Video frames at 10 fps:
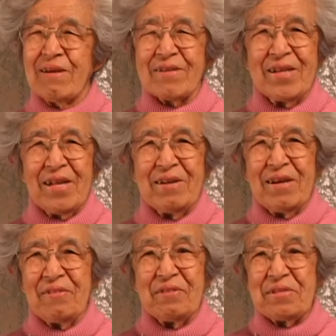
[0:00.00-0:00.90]
I
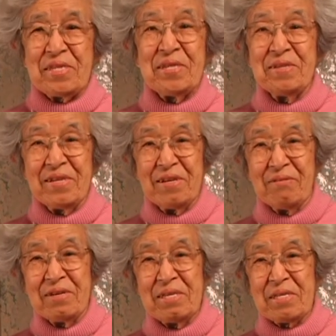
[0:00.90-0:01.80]
still didn't know what he was
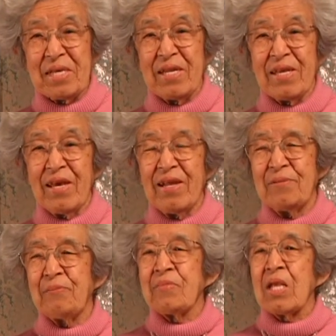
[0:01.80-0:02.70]
getting at.
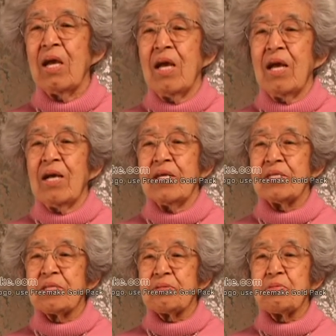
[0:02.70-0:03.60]
He says,
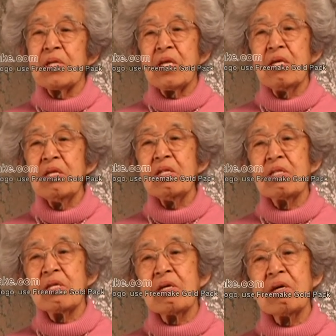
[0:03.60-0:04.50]
the
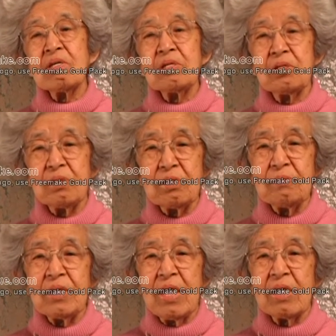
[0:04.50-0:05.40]
doctor told him he had
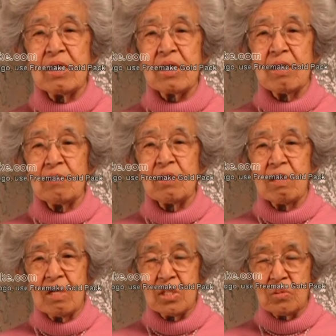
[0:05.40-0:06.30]
to come to the hospital
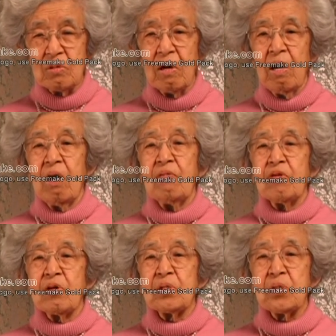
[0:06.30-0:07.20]
for his
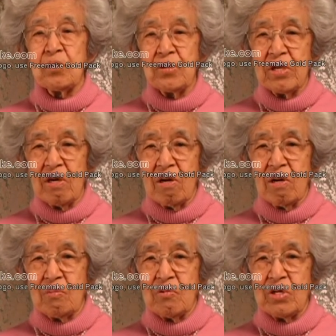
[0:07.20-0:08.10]
hernia
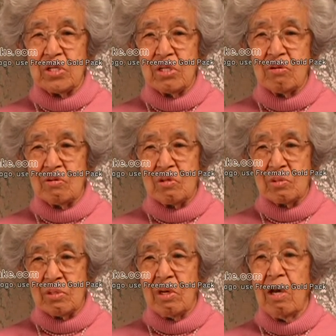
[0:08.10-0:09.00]
operation, which was an
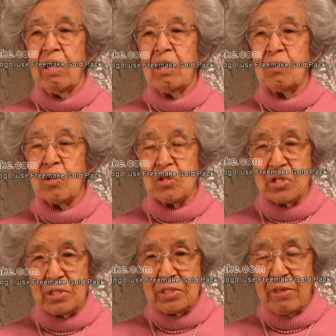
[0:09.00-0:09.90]
emergency.
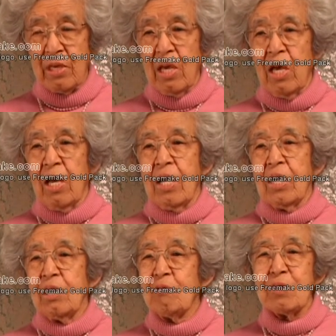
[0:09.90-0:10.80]
He
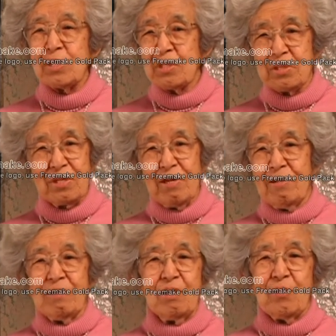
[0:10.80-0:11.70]
wasn't scared of the
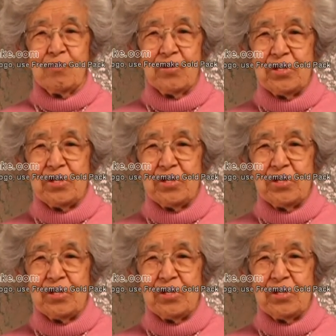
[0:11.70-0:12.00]
operation.